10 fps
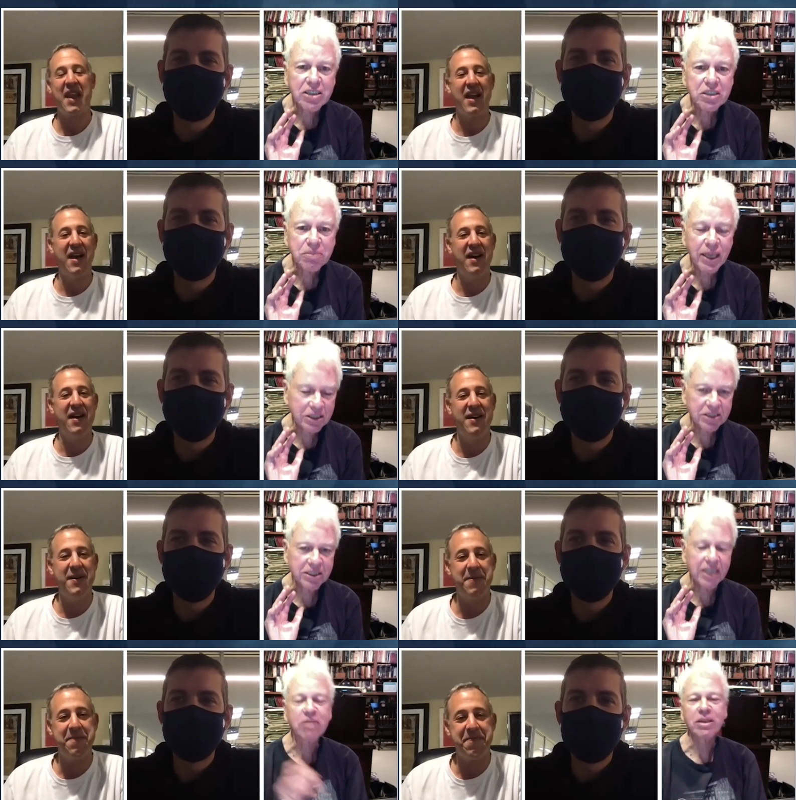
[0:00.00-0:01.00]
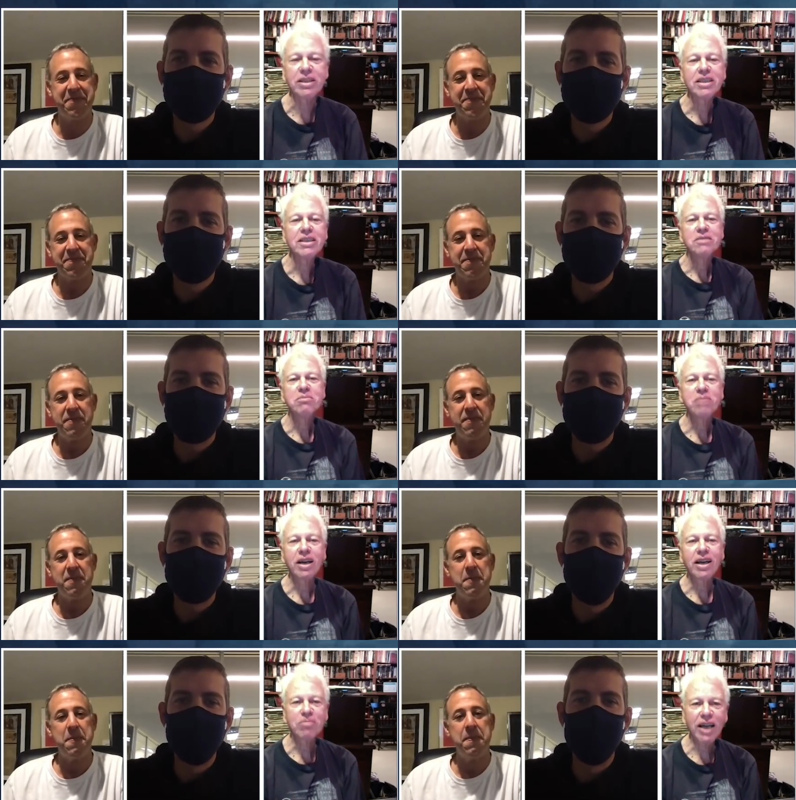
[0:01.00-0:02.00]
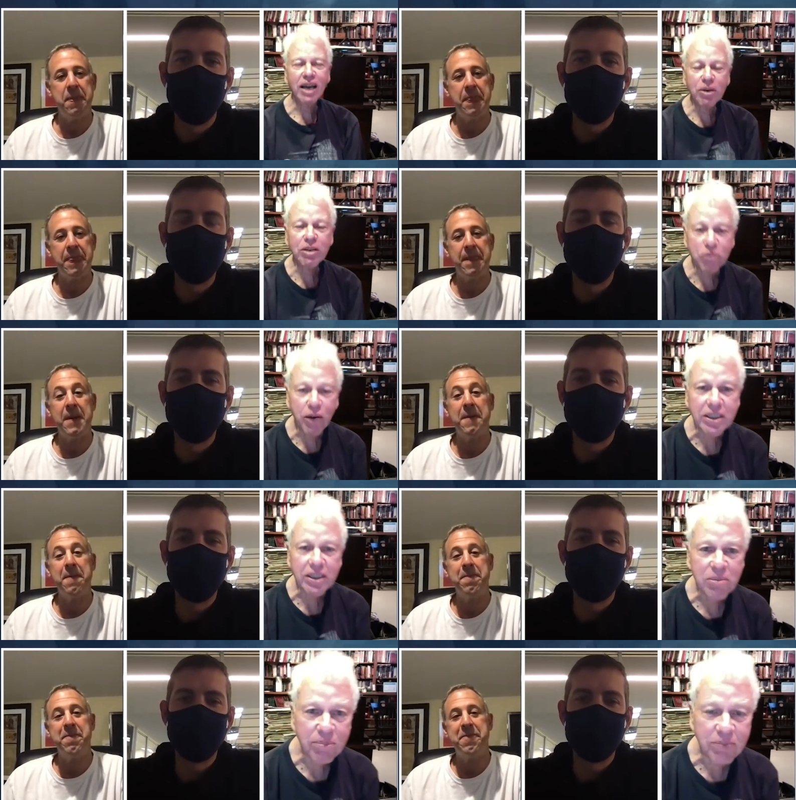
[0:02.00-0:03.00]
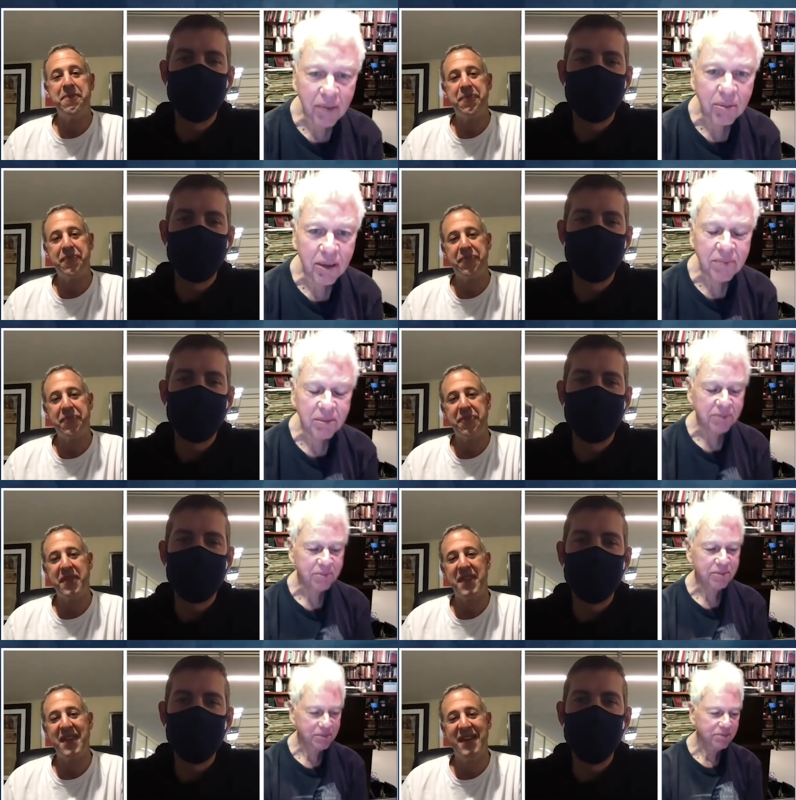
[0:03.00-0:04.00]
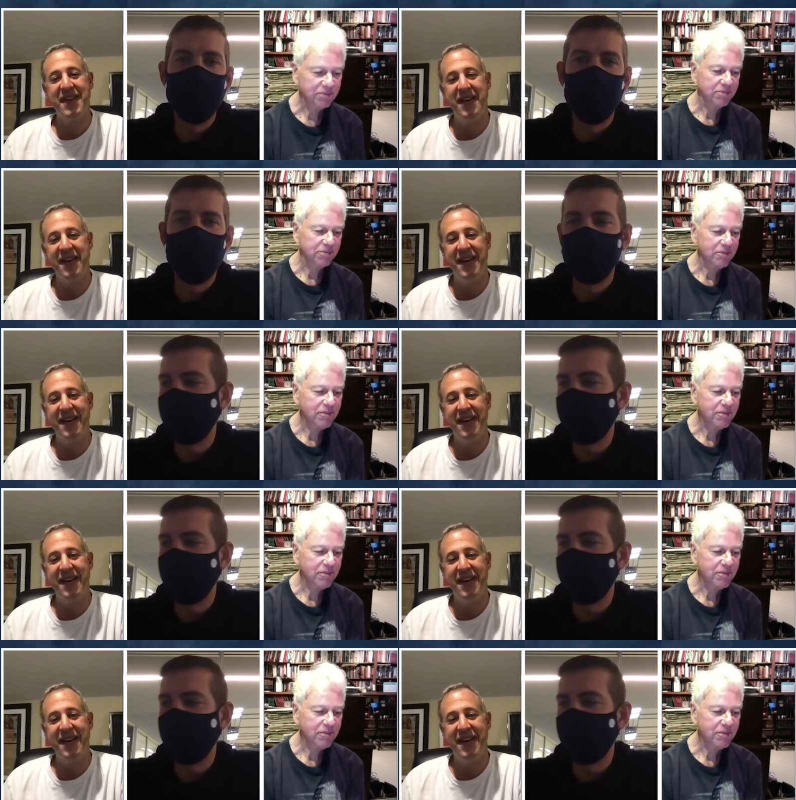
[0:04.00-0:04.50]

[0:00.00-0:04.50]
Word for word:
Speaker 1: space, you know, but I would have cranked them up there, believe me. You know, one of the